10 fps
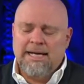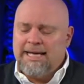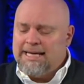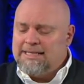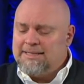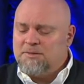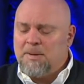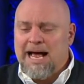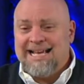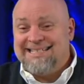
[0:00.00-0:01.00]
He
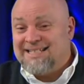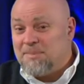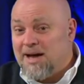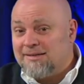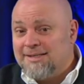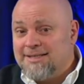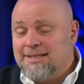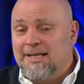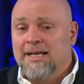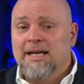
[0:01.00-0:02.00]
despised
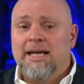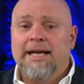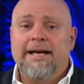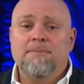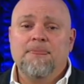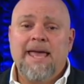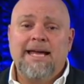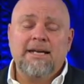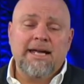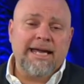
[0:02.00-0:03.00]
hypocrisy. Um,
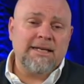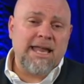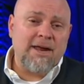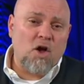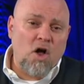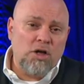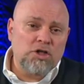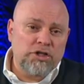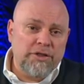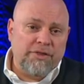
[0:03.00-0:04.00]
and, and like all
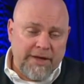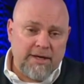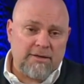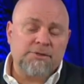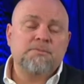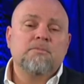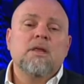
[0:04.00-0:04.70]
good thinkers,